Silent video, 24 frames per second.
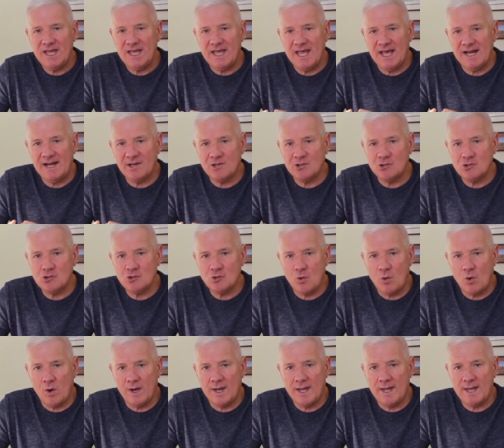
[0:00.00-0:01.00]
and
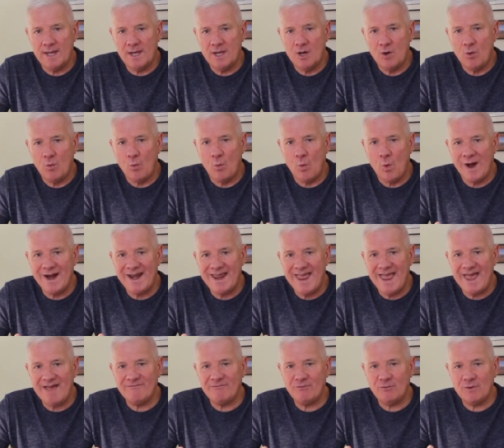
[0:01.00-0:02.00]
enjoy
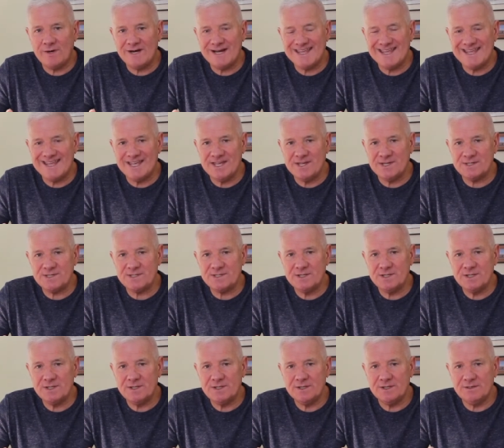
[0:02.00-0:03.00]
whatever it
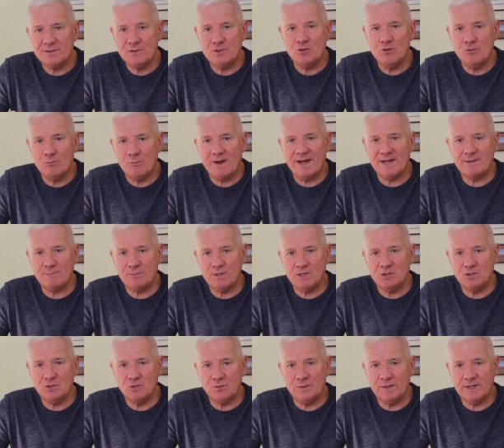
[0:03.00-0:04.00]
is that you might
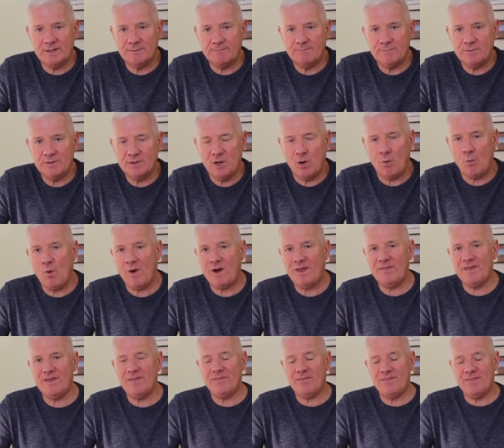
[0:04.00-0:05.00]
be doing. You know, one
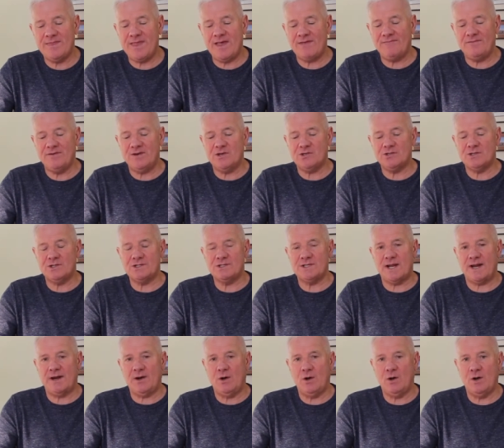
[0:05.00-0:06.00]
of the definitions
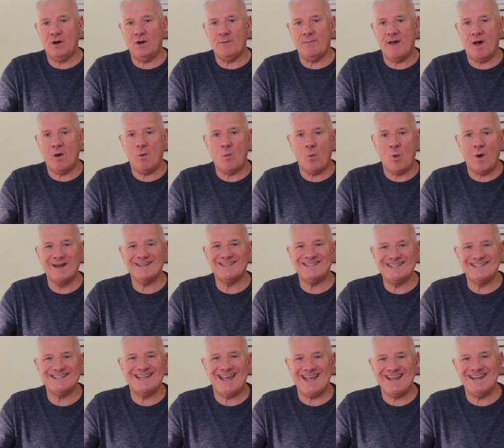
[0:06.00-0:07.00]
that I heard about what
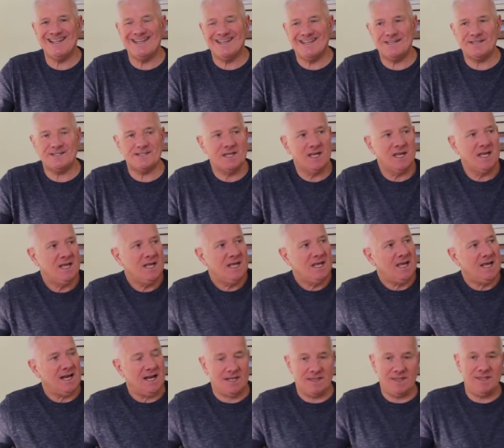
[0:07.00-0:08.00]
Zen is,
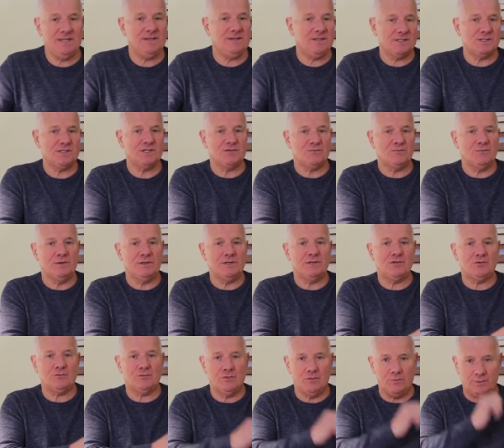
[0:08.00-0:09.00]
and I think this is
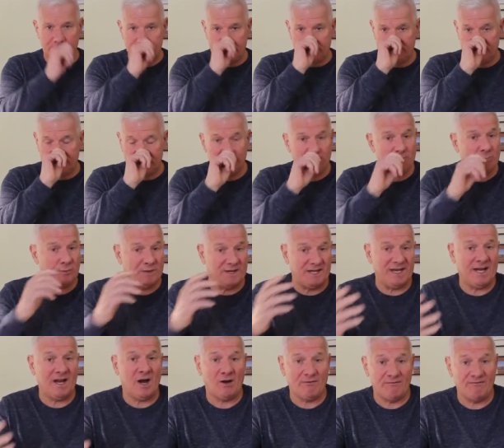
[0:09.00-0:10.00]
really true, is just
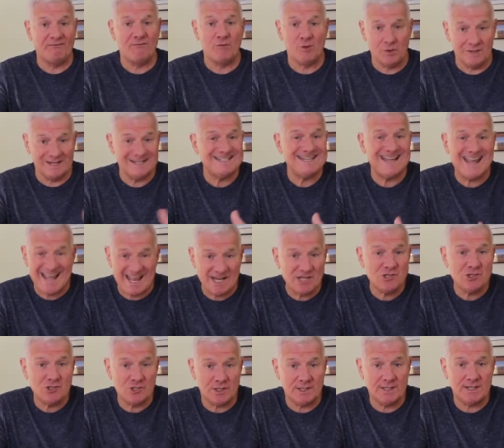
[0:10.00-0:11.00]
bringing our full
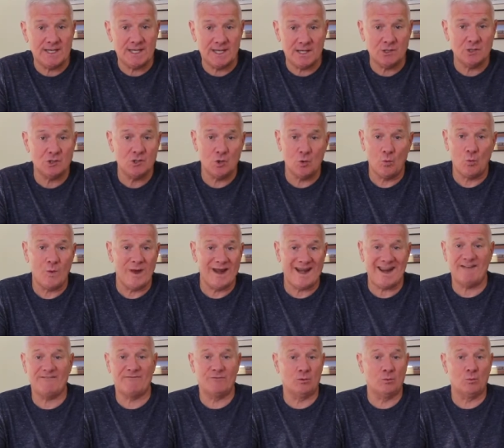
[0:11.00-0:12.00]
attention into
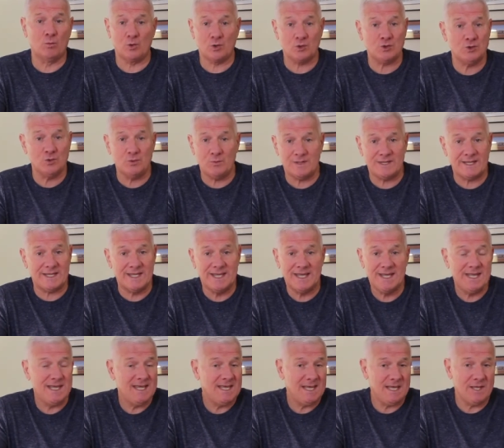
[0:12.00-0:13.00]
whatever we're doing
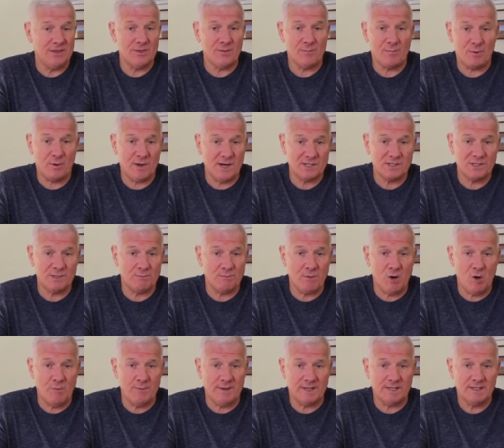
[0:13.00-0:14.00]
in the present
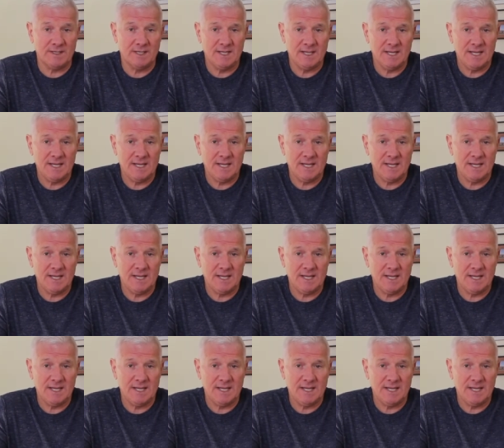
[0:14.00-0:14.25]
moment.